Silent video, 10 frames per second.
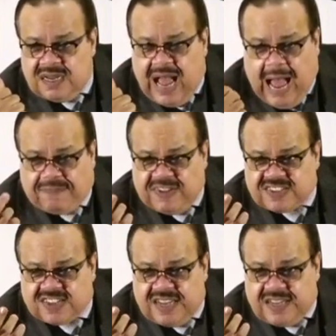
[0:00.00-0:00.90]

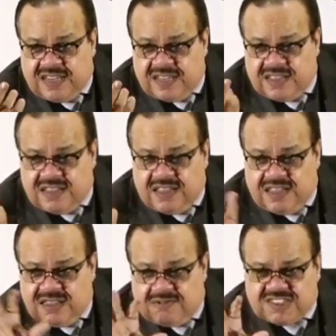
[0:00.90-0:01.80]
Obviously,
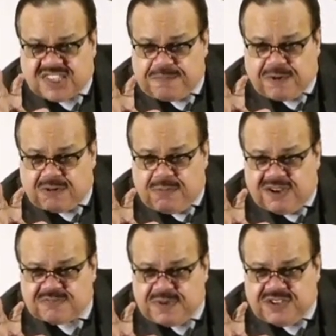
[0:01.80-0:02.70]
the reciprocal
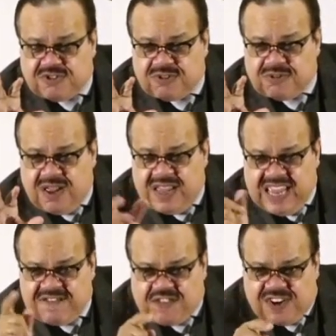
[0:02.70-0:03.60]
must be true.
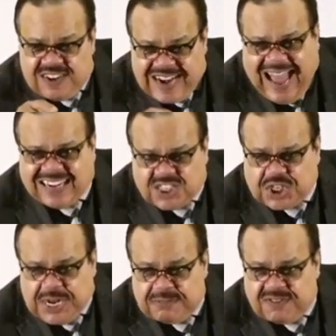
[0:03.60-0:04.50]
If you're not
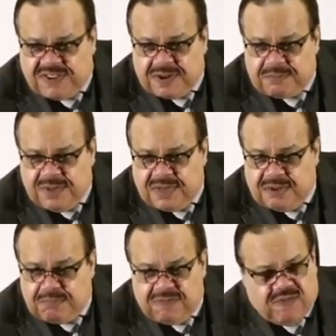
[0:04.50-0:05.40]
ashamed of him
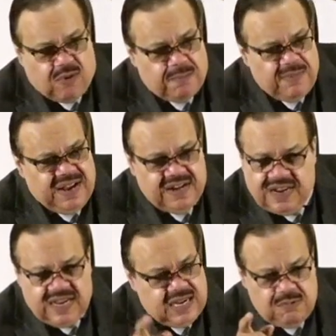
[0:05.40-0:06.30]
before men,
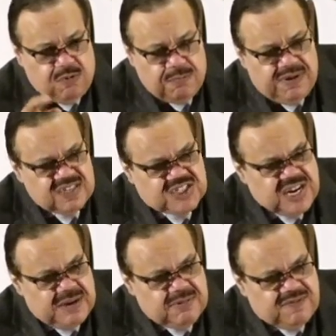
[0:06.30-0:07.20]
he won't be
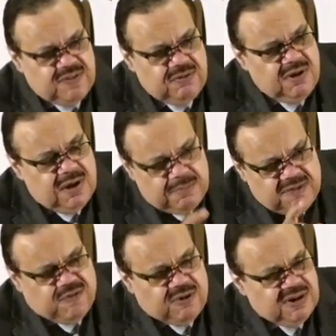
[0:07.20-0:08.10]
ashamed of you
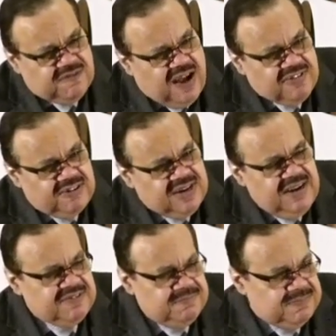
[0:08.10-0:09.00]
before your Father in heaven.